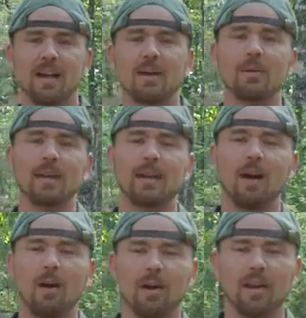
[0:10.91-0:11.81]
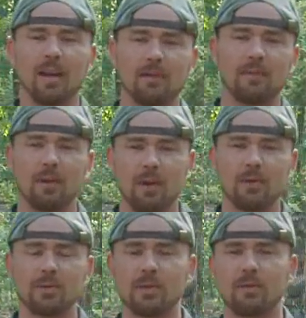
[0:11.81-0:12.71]
Alright, here we are again for
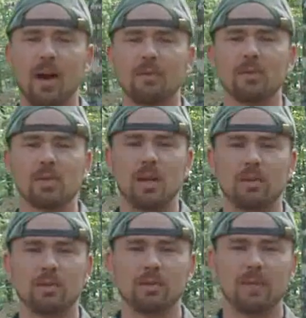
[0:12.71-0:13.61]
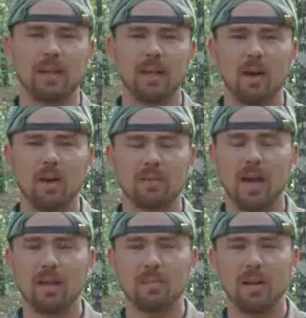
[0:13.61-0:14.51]
another Survival Shelters video. I've
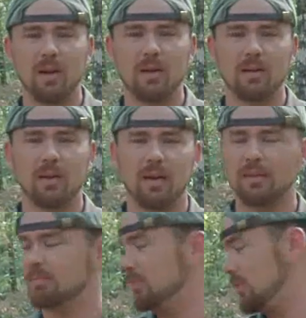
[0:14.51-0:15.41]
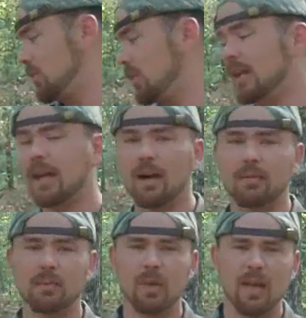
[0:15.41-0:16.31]
kind of been on a, a streak of
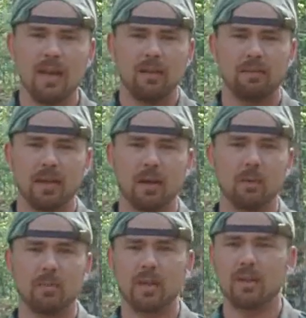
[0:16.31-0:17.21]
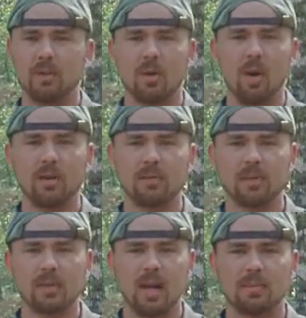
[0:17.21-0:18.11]
them. You know, we've been doing all
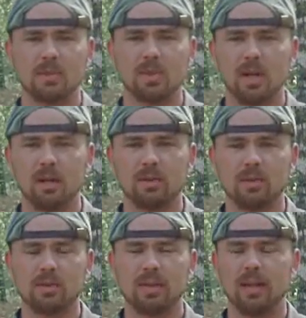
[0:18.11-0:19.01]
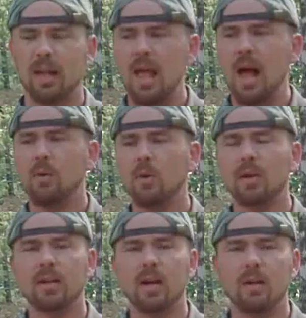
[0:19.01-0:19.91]
different types of shelters, and I wanted
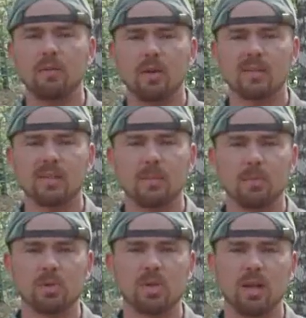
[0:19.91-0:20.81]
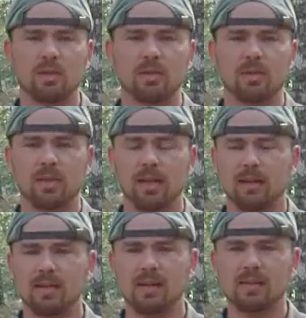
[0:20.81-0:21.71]
to cover a simple shelter that
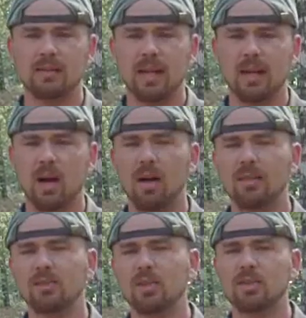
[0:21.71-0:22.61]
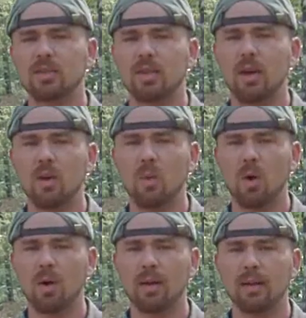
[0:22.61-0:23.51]
doesn't take a, a, just a ton of
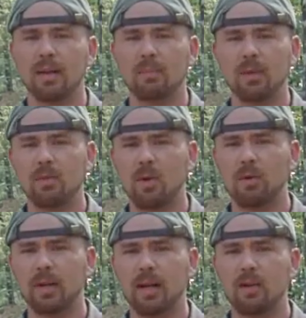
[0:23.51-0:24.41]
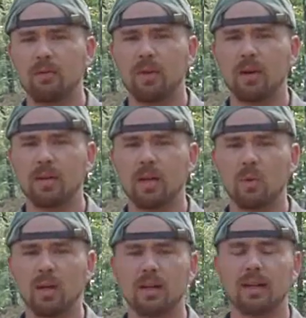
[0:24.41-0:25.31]
work and that can be thrown together fairly
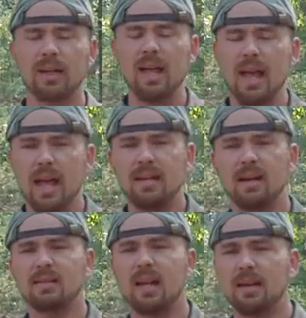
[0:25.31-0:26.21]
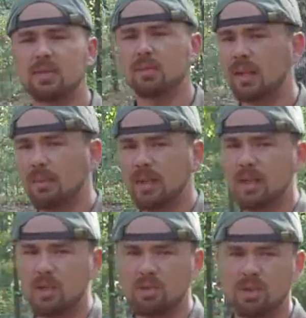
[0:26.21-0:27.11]
quickly. It does have some limited
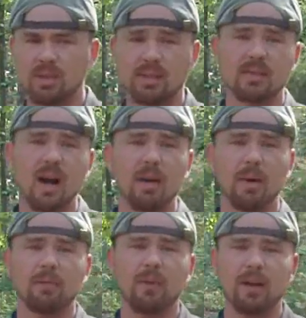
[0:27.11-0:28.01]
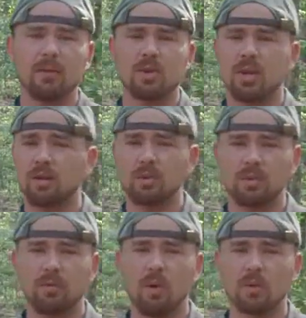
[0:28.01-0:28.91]
uses. It's not my favorite shelter
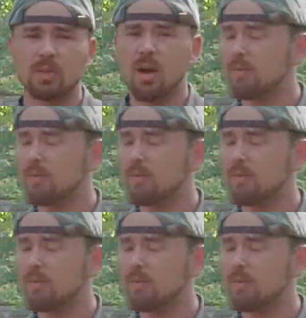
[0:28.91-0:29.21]
as far as